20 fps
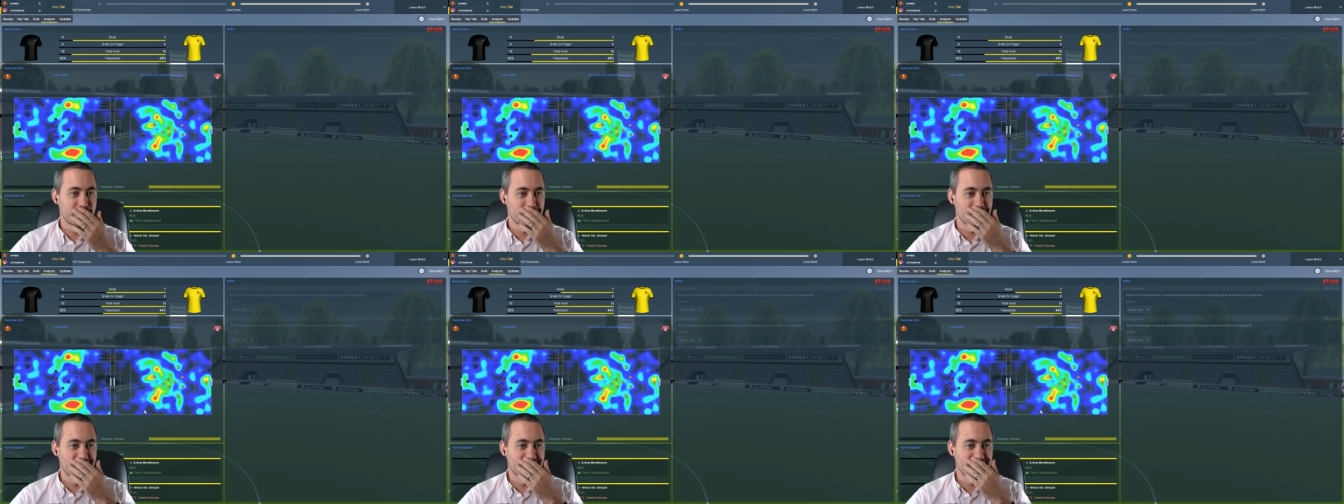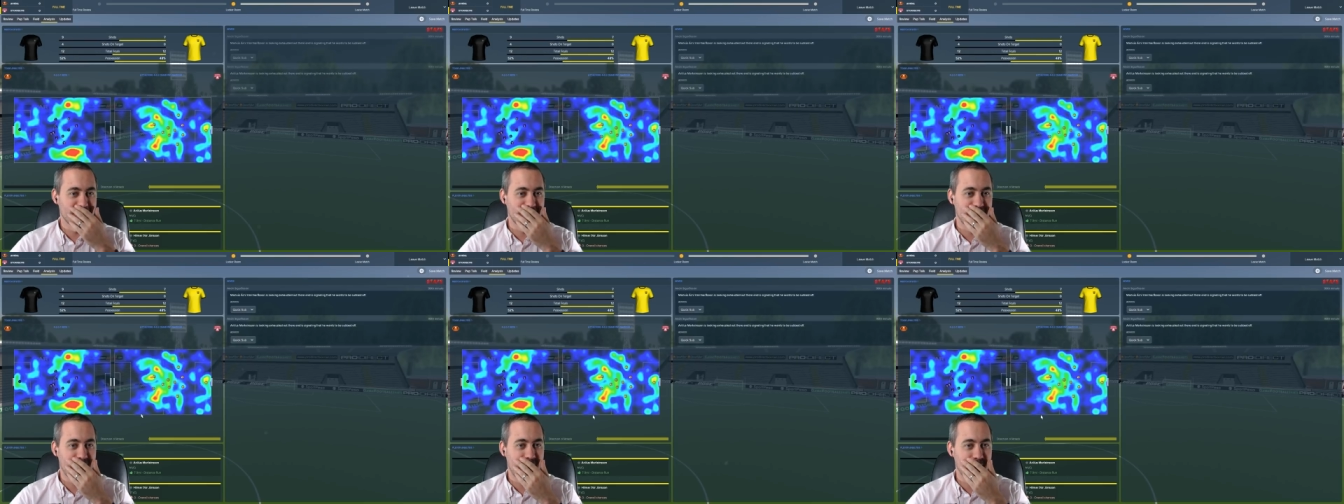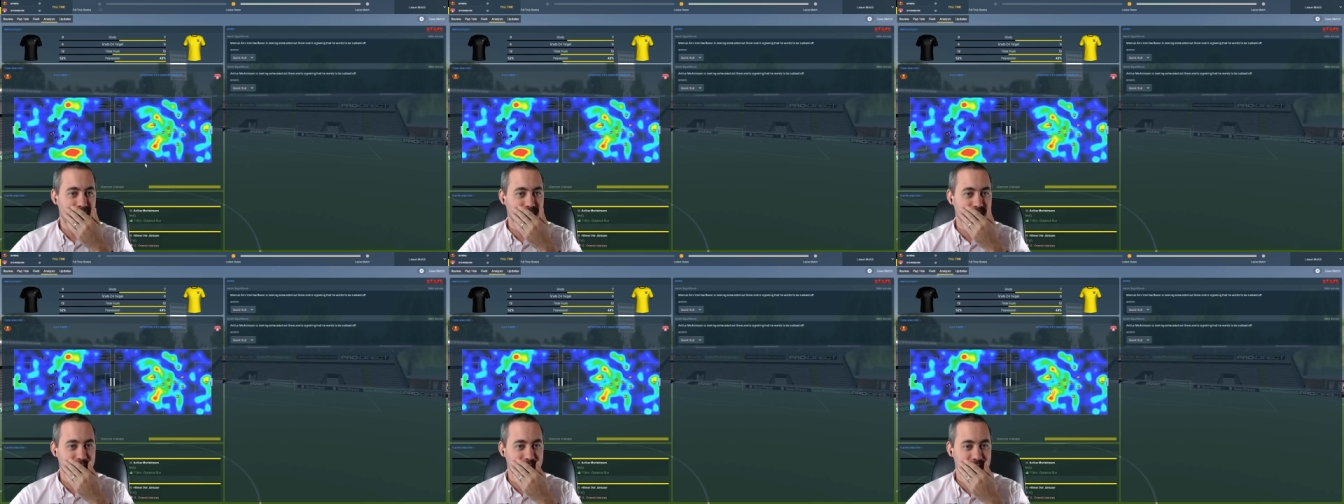look at the
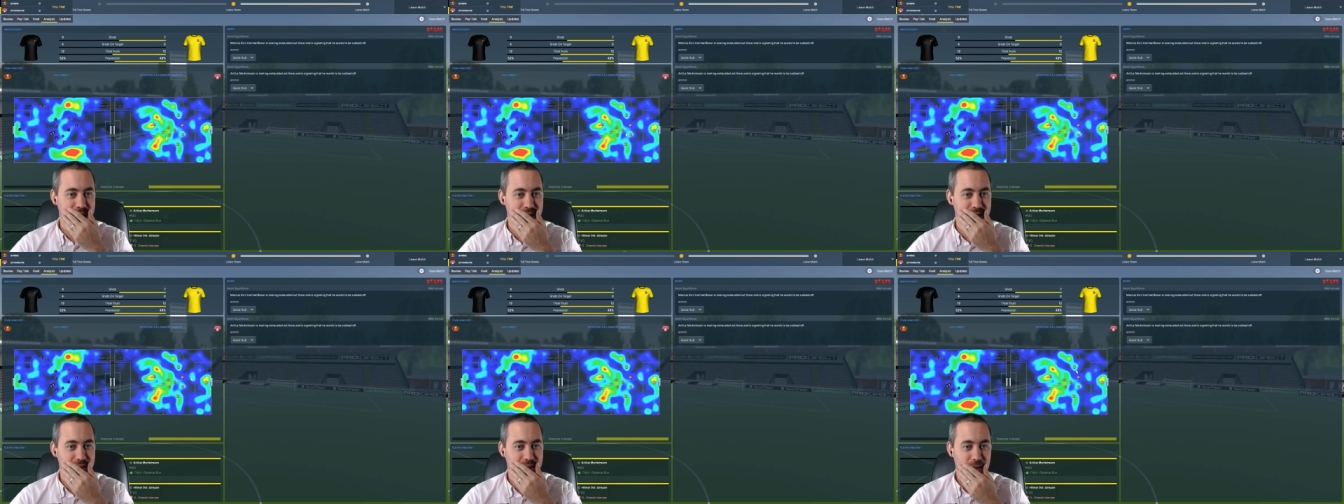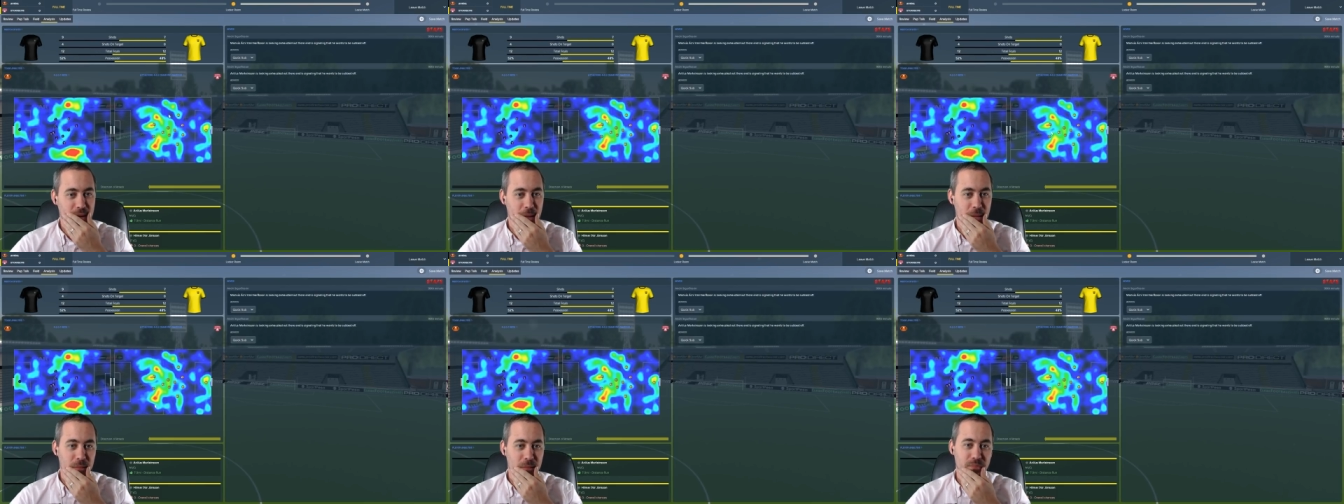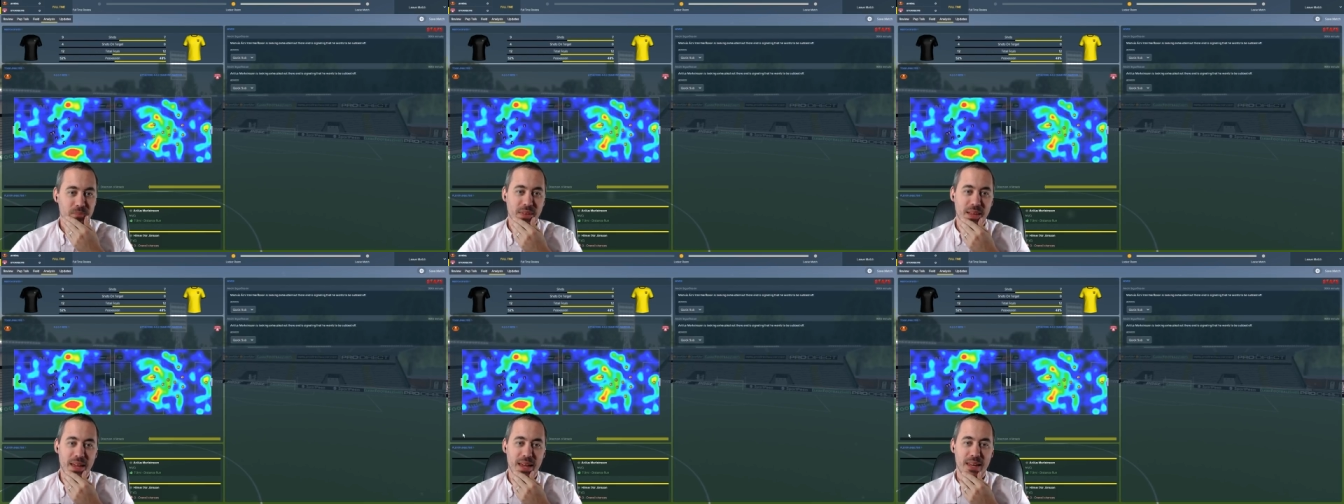analysis.
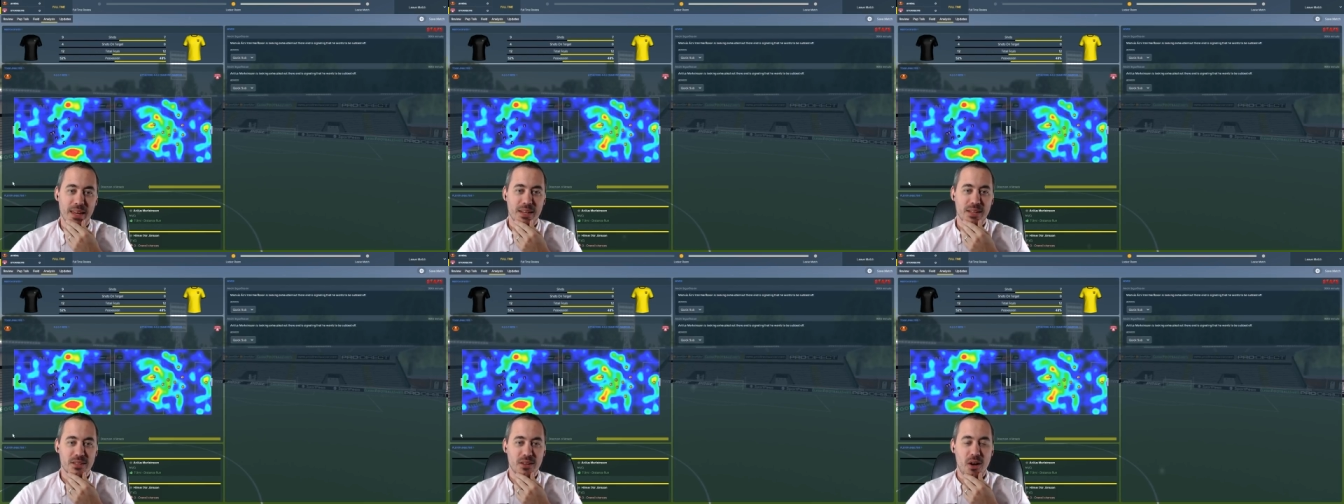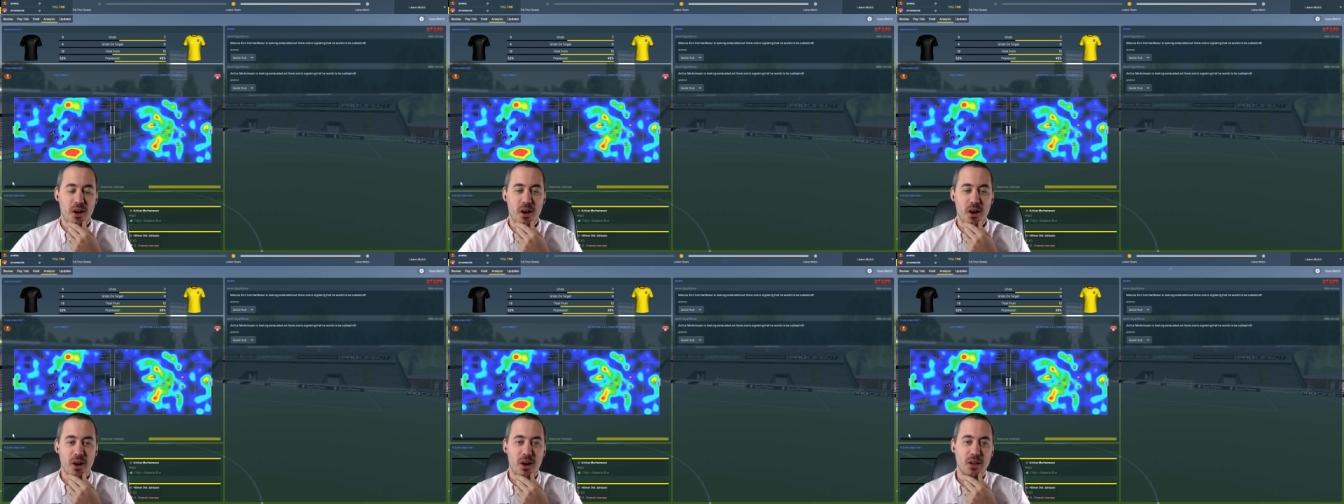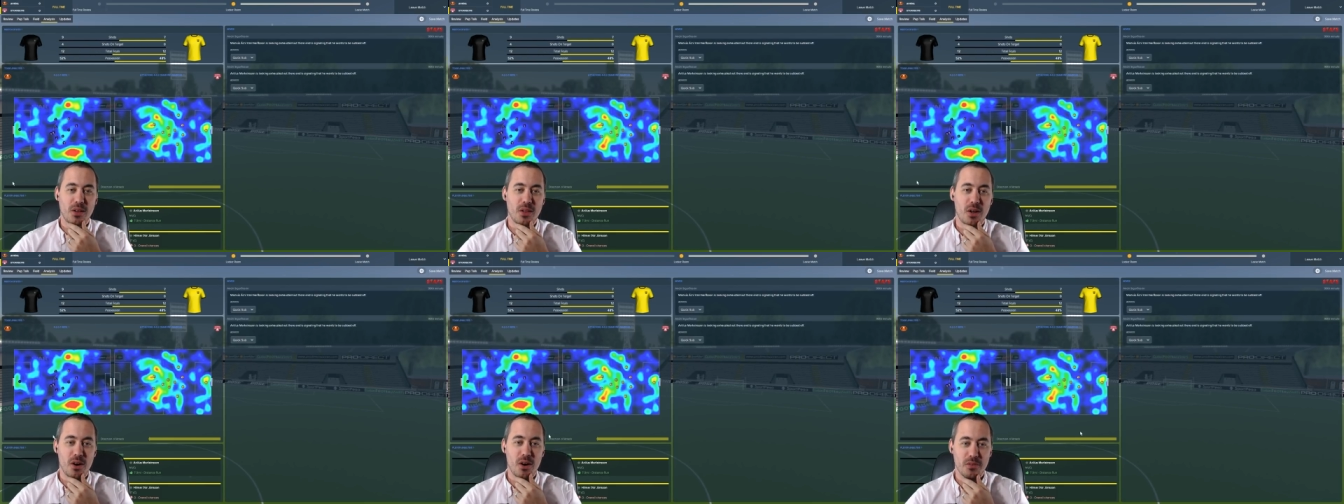It is
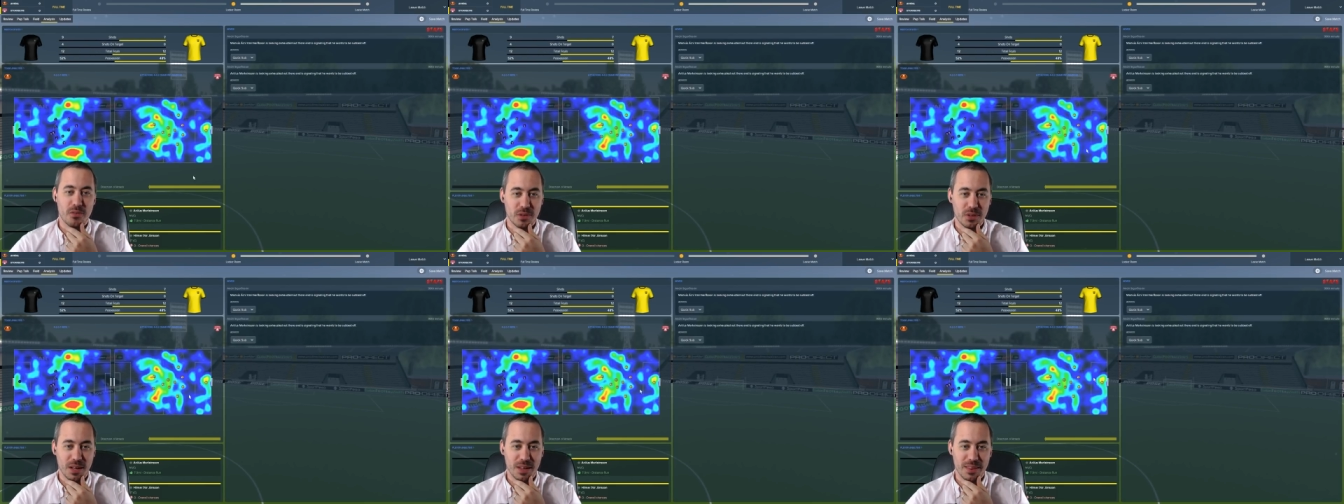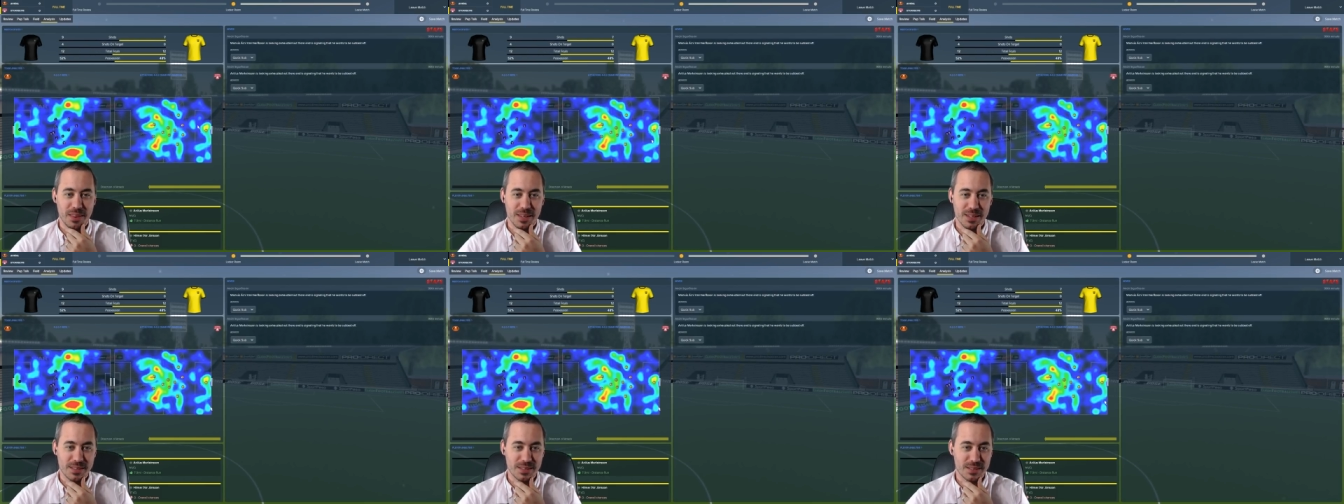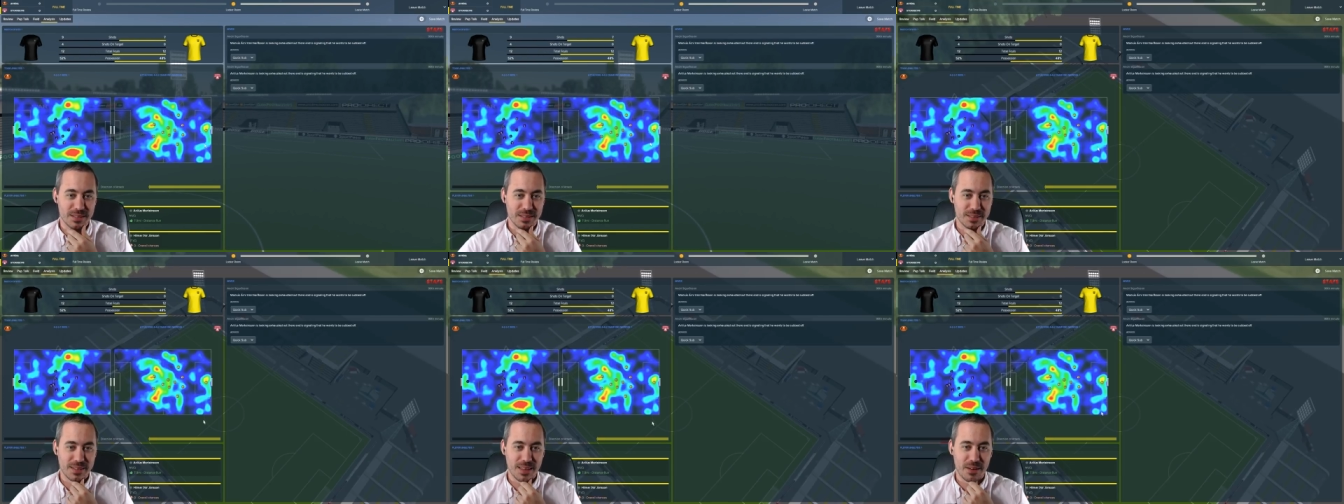all over. Look at this.